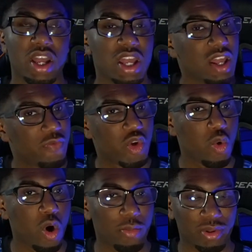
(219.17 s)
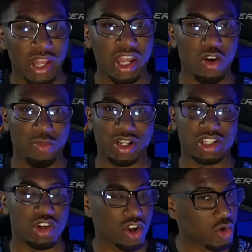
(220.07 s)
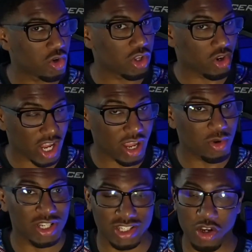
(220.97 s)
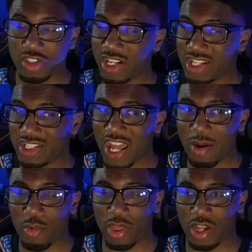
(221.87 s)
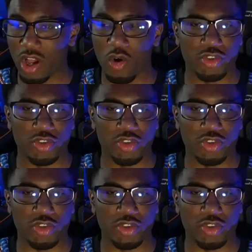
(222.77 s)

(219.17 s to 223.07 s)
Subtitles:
if you are playing on PC. You know, you're able to still take this game on the go.